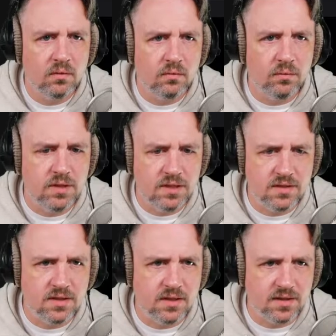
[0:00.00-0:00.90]
we did
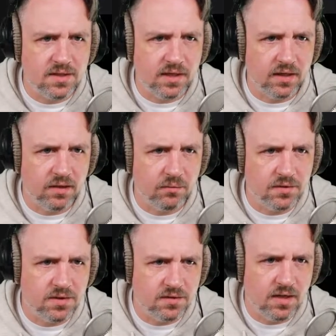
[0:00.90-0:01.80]
see it a second ago, where it
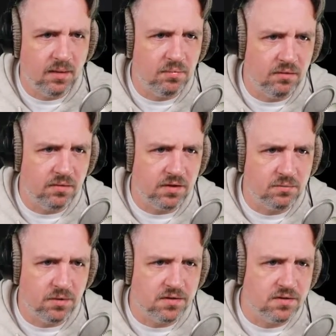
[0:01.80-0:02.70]
says top level
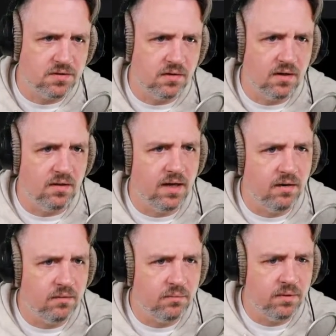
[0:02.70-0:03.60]
expressions are not allowed
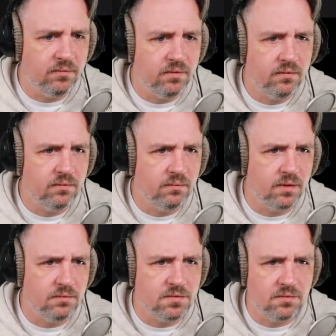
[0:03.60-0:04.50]
or whatever when I
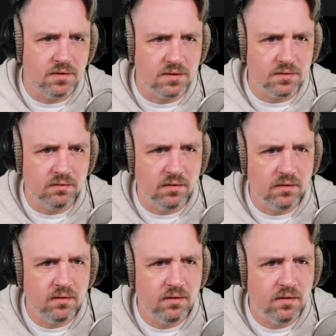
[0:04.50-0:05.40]
was doing this
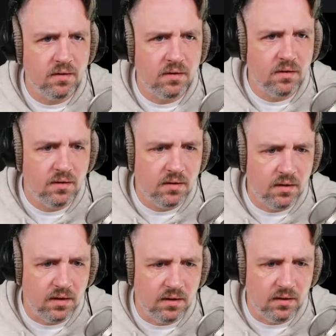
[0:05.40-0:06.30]
earlier.
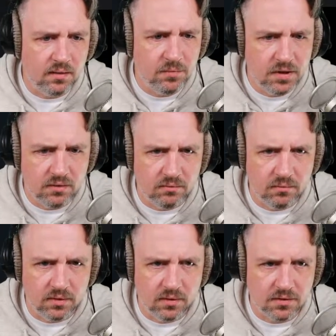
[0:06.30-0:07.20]
Let me
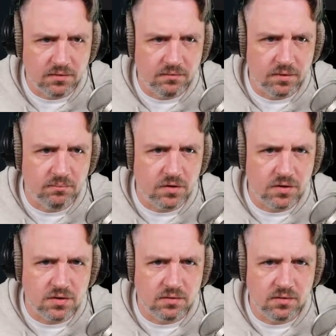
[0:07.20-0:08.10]
relaunch Vim just to